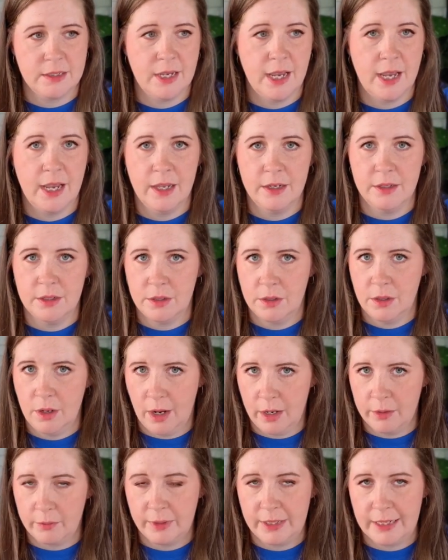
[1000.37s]
and
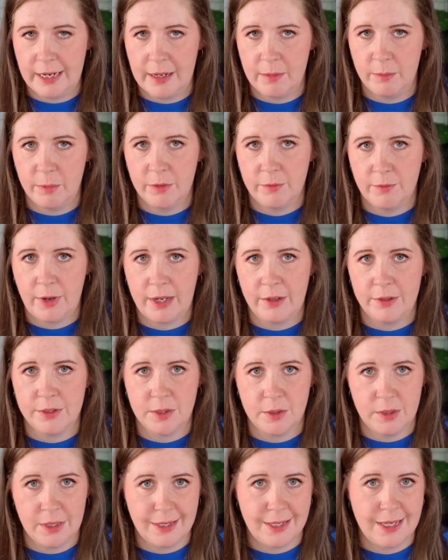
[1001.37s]
not rename your files so
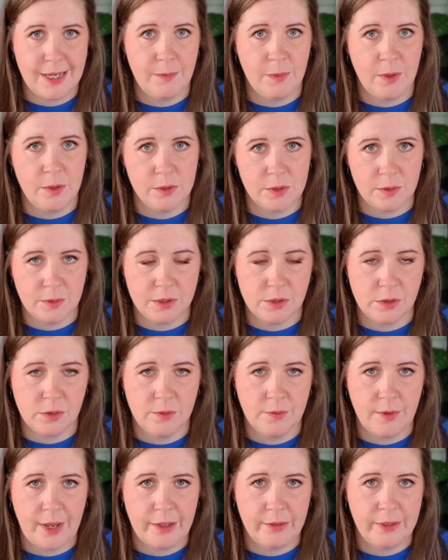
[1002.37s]
you can keep those original
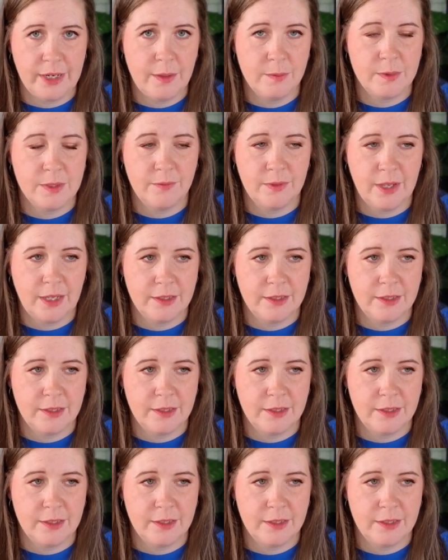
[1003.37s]
file names if that's